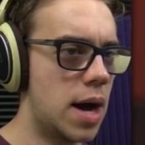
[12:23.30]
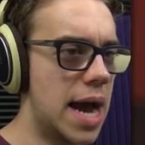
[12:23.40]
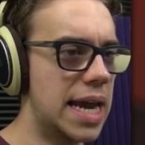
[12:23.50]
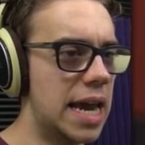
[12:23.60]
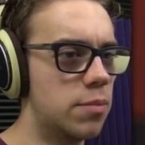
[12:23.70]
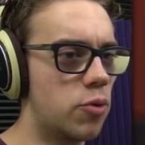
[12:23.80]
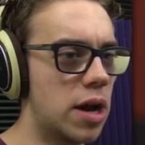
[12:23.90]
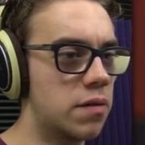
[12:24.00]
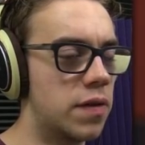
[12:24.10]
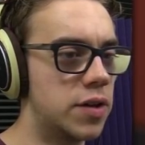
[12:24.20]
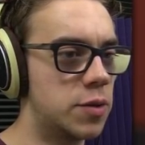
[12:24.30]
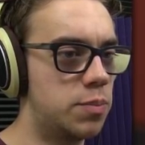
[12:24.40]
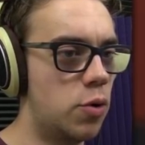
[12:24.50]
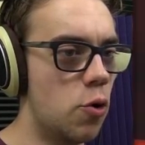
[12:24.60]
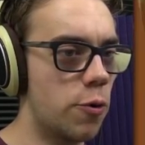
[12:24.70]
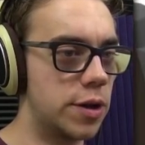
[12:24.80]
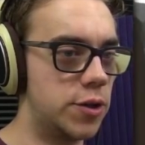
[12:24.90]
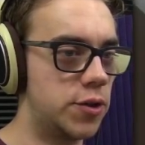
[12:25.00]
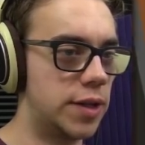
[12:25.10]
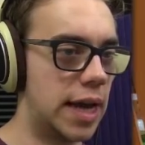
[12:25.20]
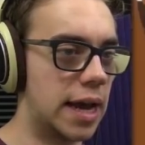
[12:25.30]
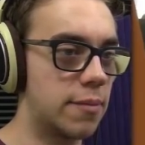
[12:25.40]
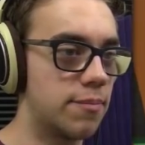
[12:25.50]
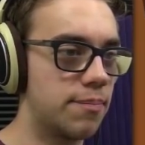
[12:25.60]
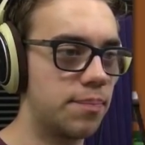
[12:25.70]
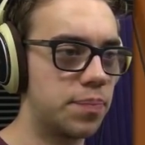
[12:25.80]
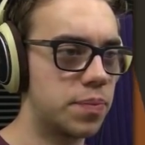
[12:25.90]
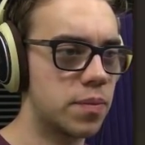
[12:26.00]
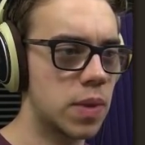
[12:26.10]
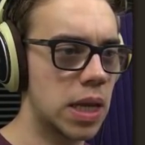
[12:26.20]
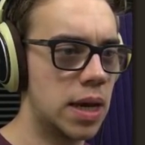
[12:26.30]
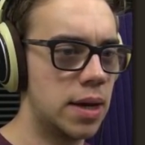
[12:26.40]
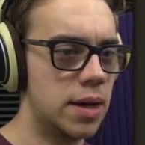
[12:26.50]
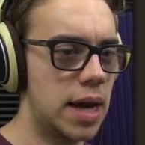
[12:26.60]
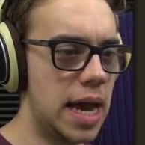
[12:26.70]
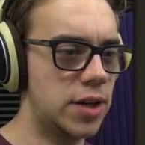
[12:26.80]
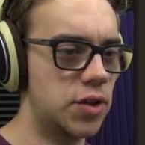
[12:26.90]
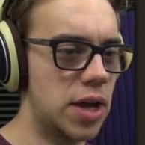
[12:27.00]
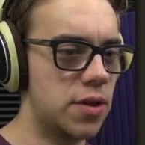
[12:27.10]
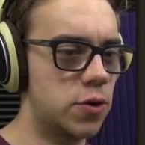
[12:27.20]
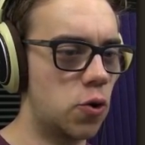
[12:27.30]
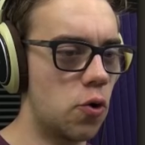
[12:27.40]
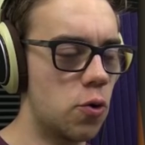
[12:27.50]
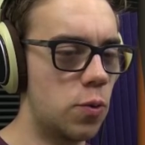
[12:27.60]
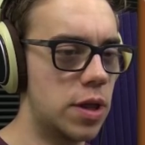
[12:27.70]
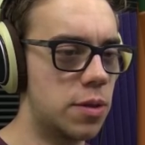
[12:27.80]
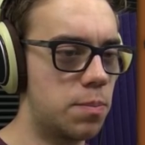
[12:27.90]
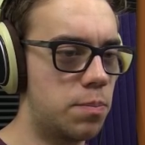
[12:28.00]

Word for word: I ate breakfast porridge today. Exit at the door with